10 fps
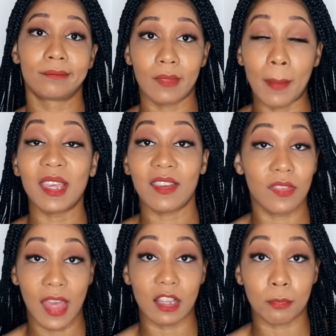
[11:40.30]
I mean,
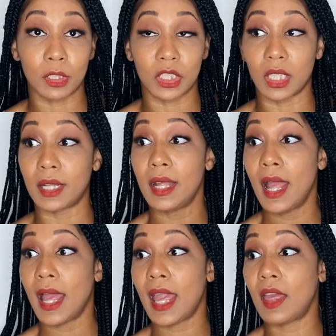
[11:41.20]
even that's pushing it.
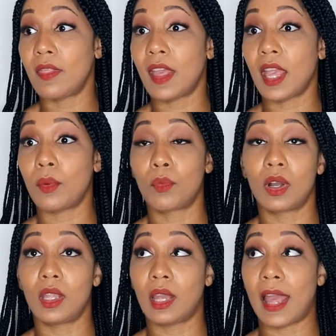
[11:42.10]
And they
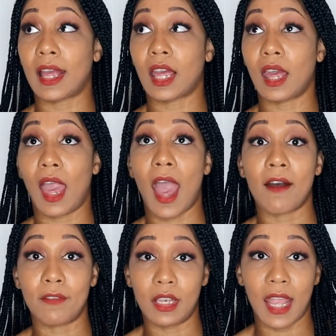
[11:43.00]
want like
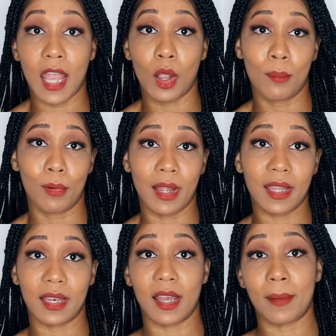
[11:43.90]
half a day or break
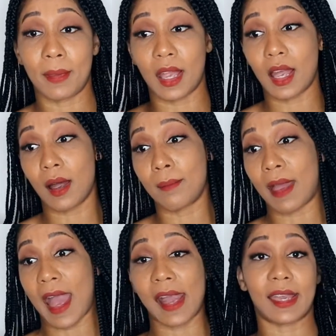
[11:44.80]
it up and come
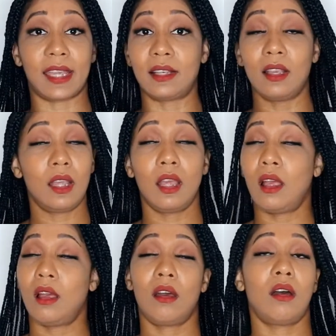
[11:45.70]
back, and
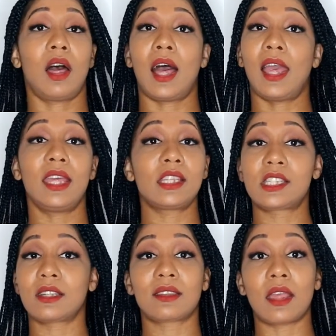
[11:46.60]
it's
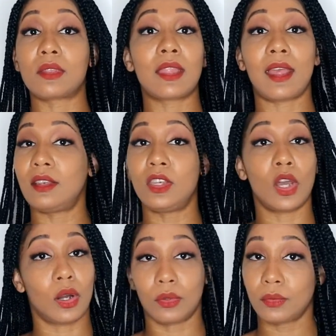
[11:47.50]
just,
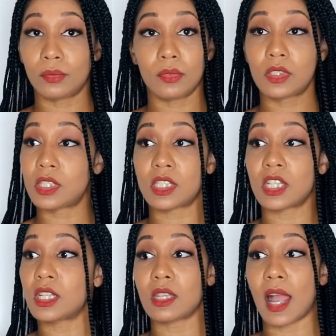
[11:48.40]
no,
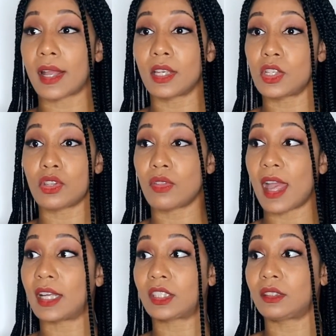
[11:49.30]
she's not going to do
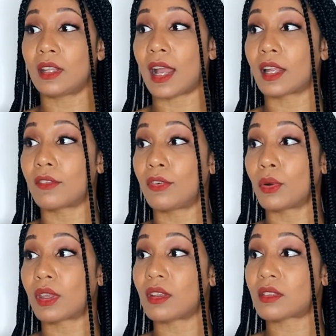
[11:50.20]
that. She's not going to
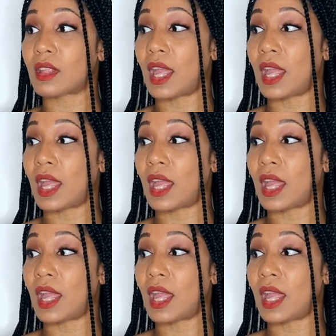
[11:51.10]
focus.